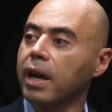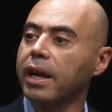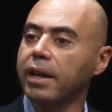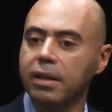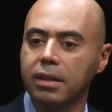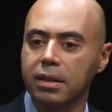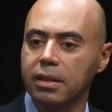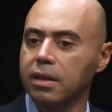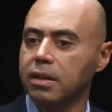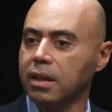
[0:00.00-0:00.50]

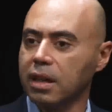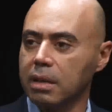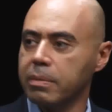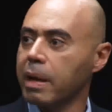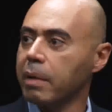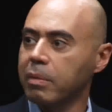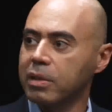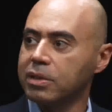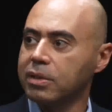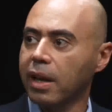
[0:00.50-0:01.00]
And they're going to
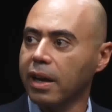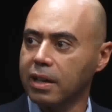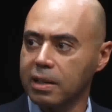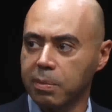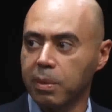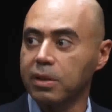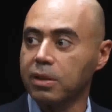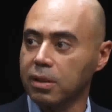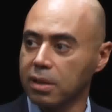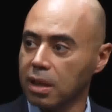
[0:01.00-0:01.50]
make mistakes,
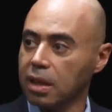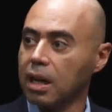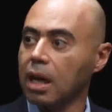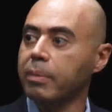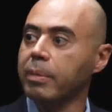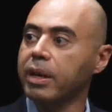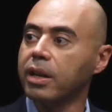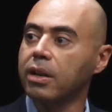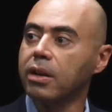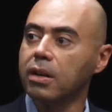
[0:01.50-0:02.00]
but they're going to
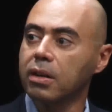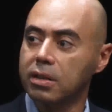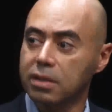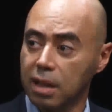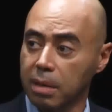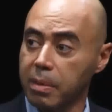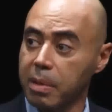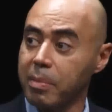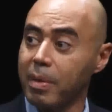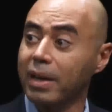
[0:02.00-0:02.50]
come in here, and it's
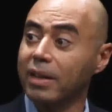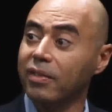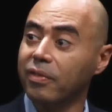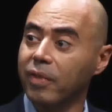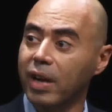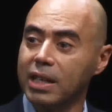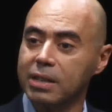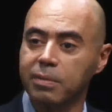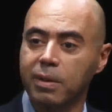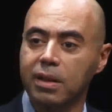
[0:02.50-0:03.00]
going to be a big
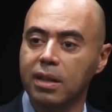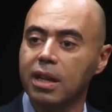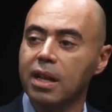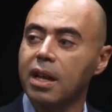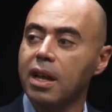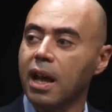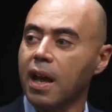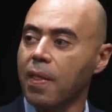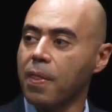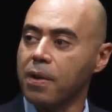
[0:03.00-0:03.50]
investment,
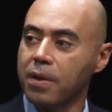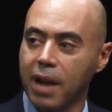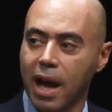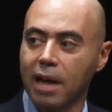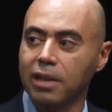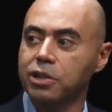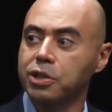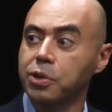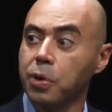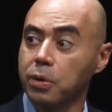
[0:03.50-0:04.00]
and they're
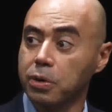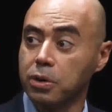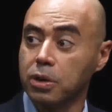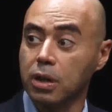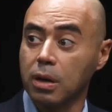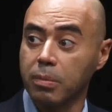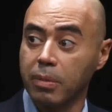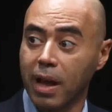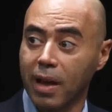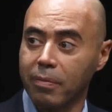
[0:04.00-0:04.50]
not
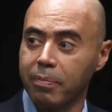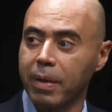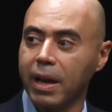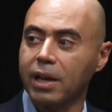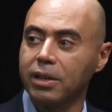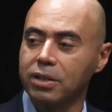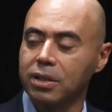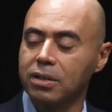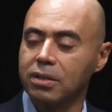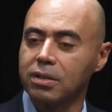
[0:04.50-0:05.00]
short-term. They have
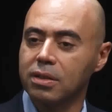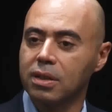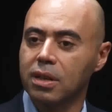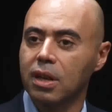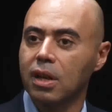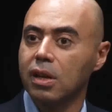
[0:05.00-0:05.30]
patience.